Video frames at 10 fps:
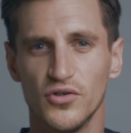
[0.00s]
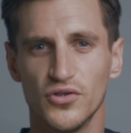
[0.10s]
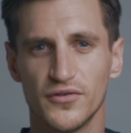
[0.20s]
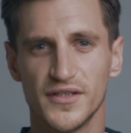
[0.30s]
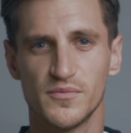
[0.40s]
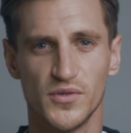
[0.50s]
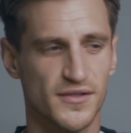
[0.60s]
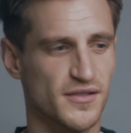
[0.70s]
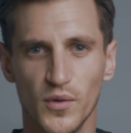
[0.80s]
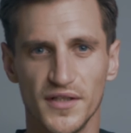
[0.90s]
or
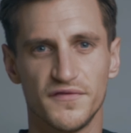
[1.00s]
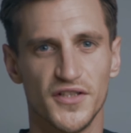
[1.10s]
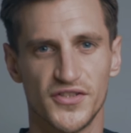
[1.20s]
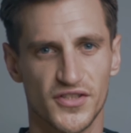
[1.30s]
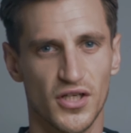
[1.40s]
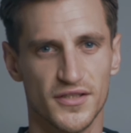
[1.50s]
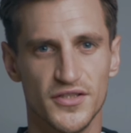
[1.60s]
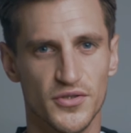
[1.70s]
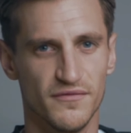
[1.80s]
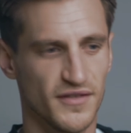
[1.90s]
Christmas when I first started
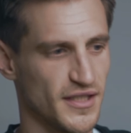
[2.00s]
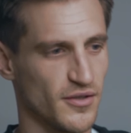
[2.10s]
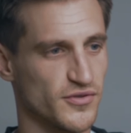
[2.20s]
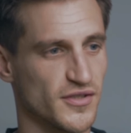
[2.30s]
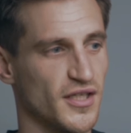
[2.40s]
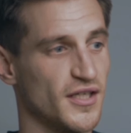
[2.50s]
doing videos.